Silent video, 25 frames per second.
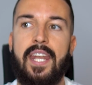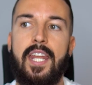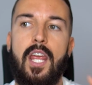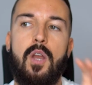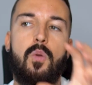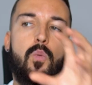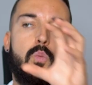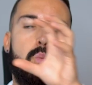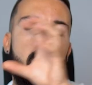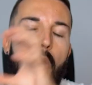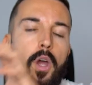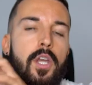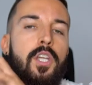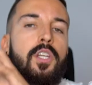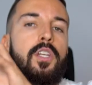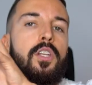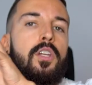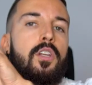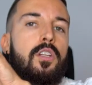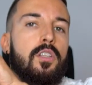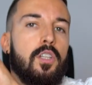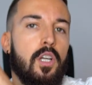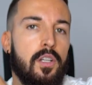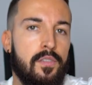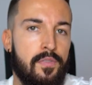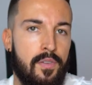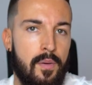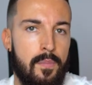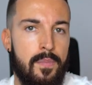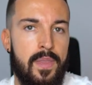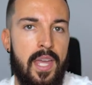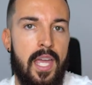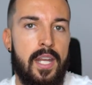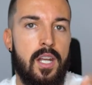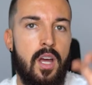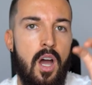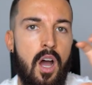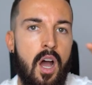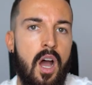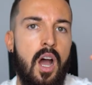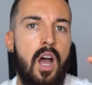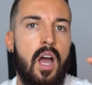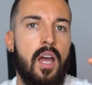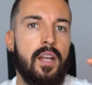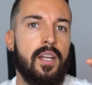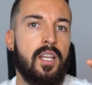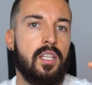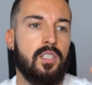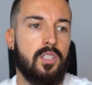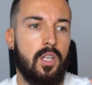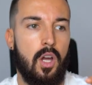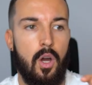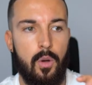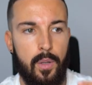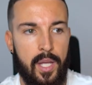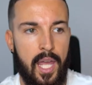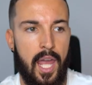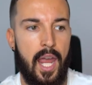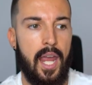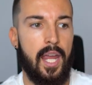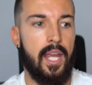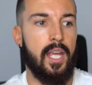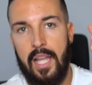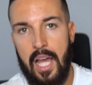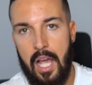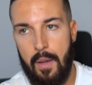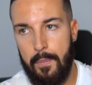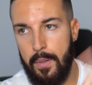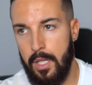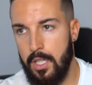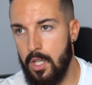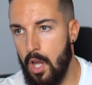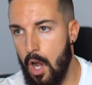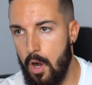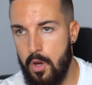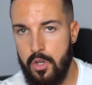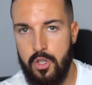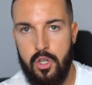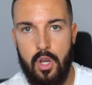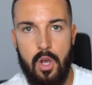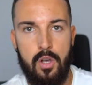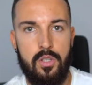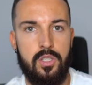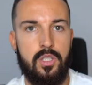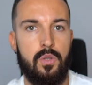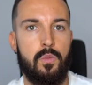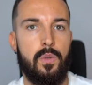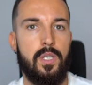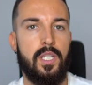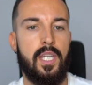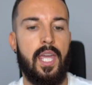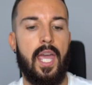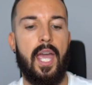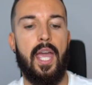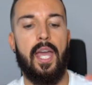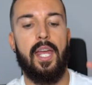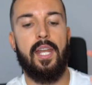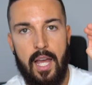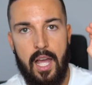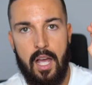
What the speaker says: then what you need to look from then on is, okay, how many no-shows do we get?